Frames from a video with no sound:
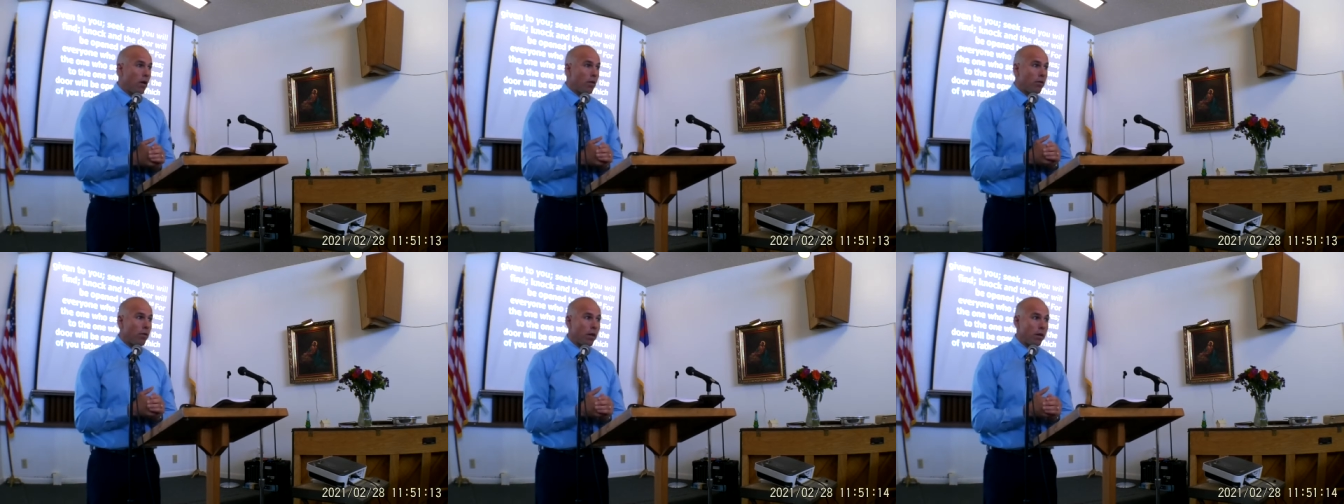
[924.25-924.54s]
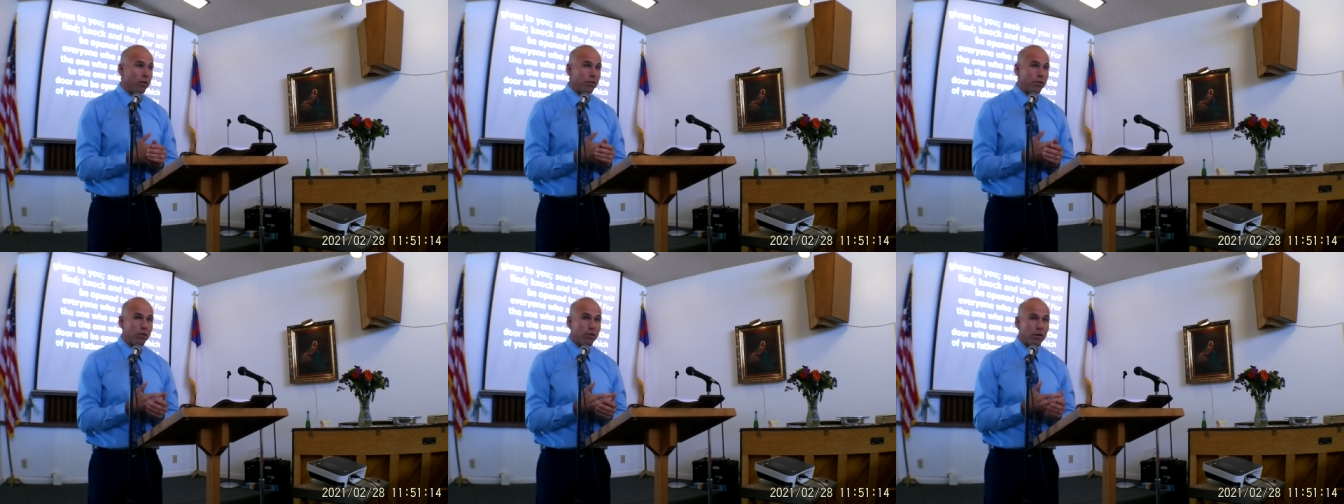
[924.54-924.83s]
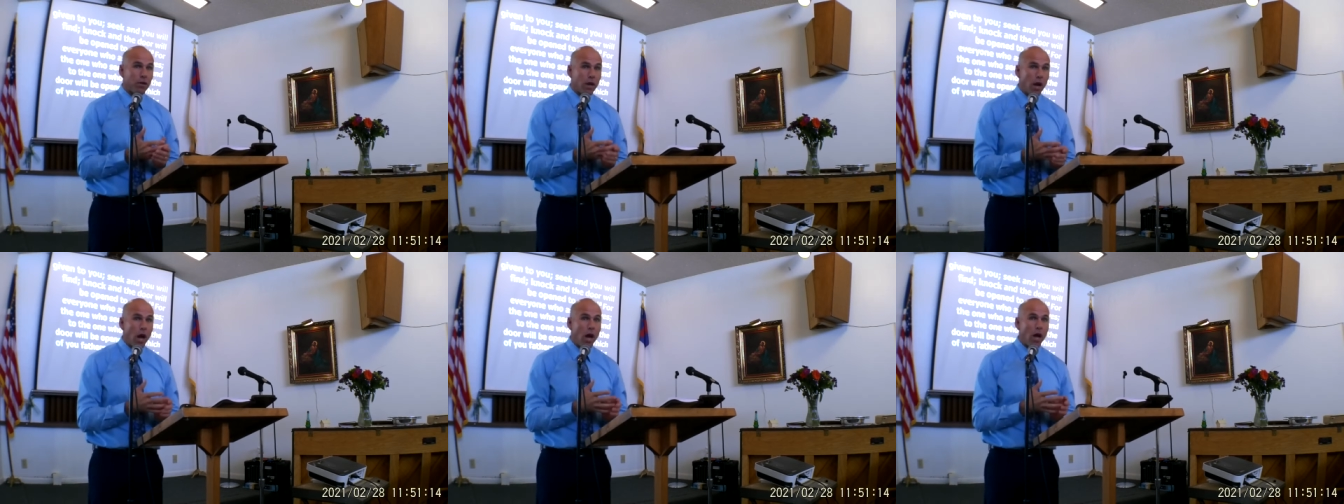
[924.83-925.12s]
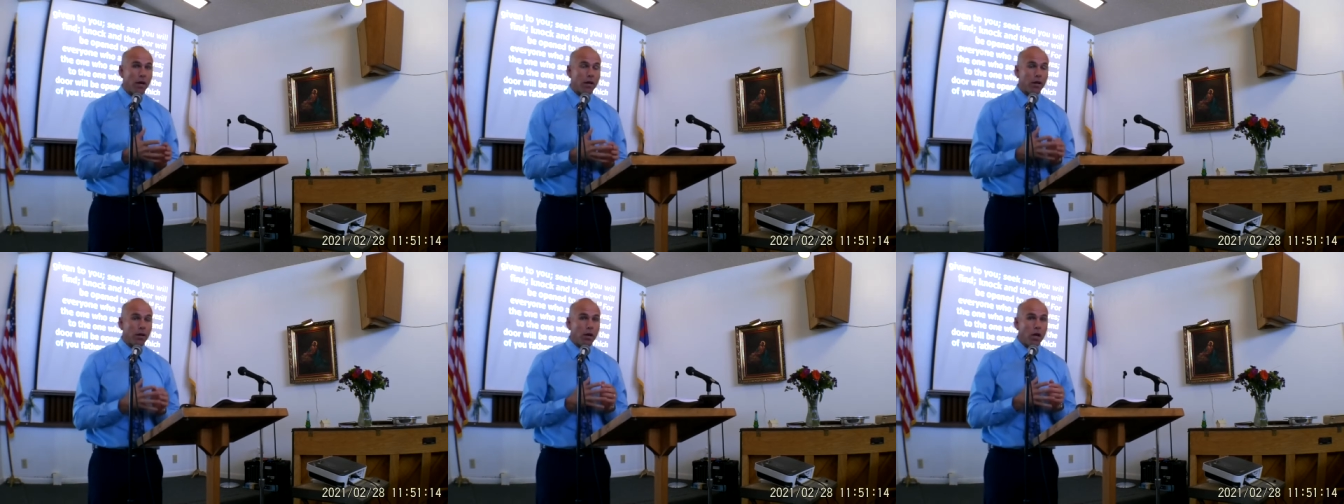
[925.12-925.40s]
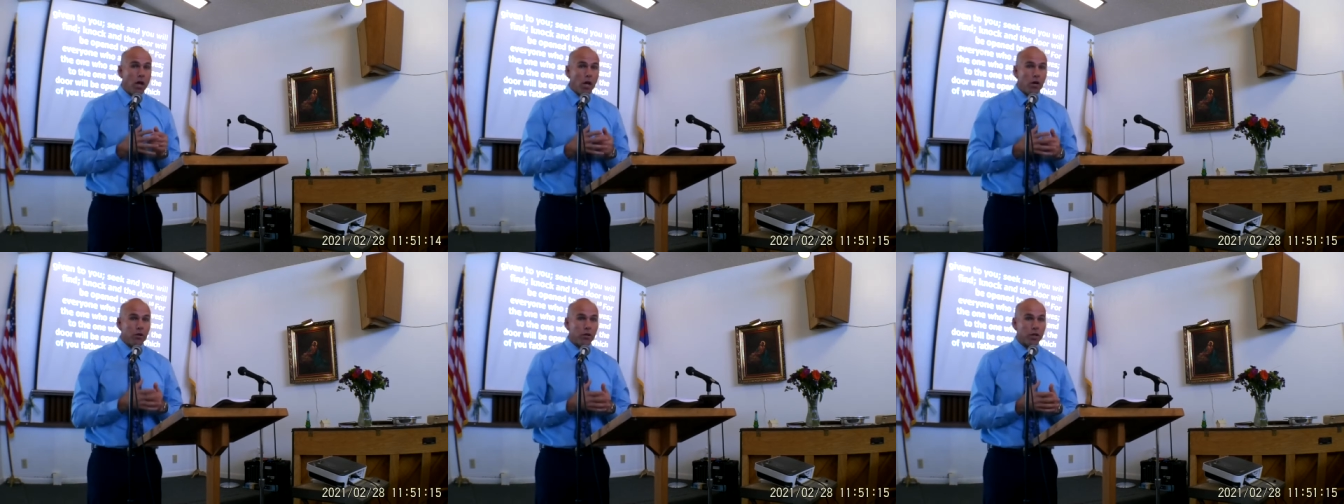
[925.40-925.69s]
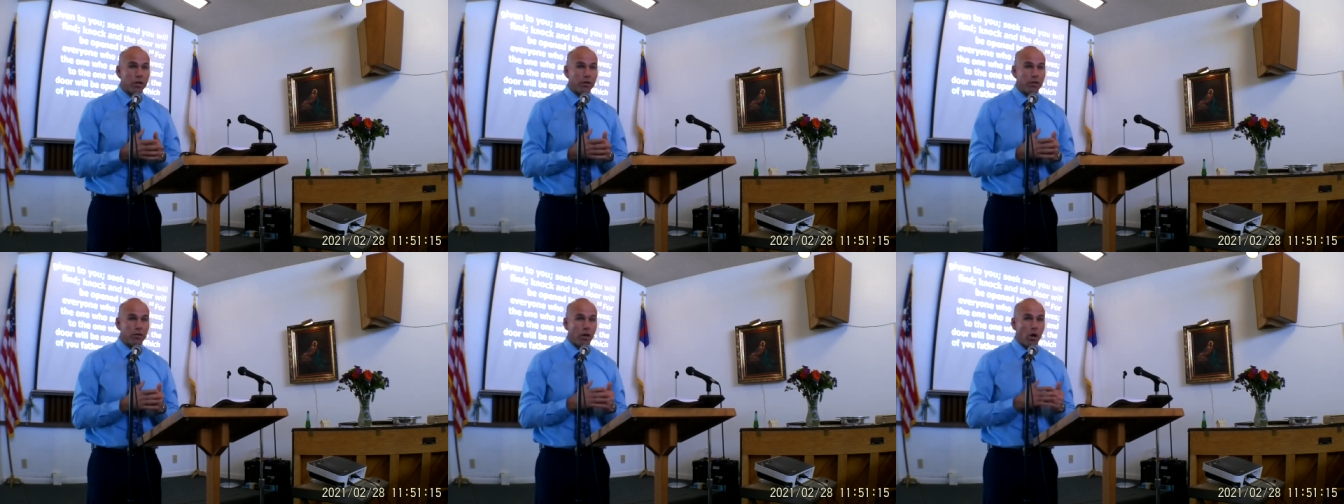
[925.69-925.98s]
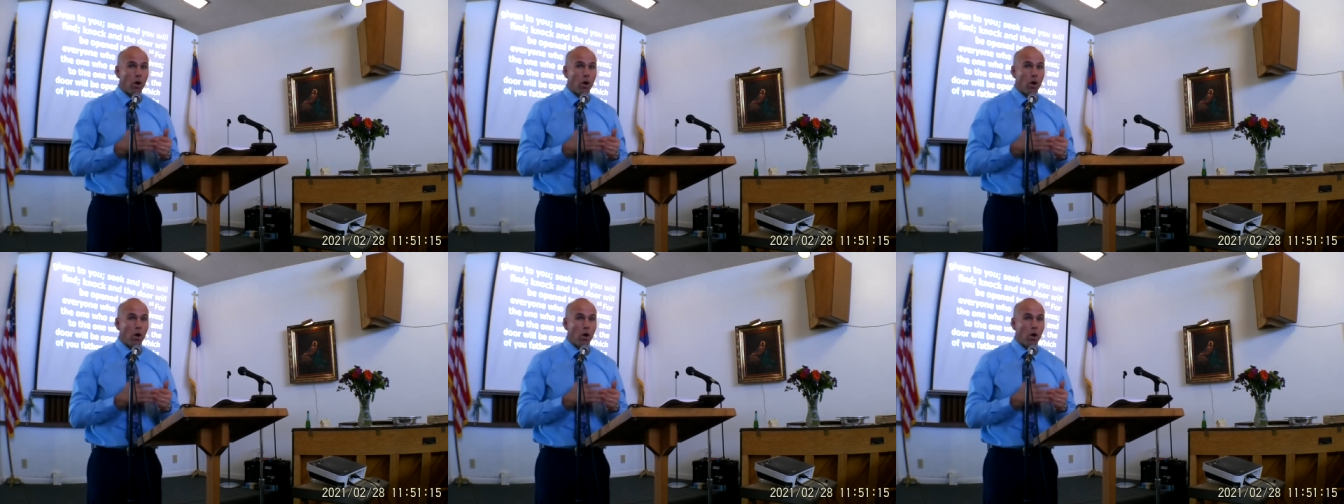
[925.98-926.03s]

It's not just,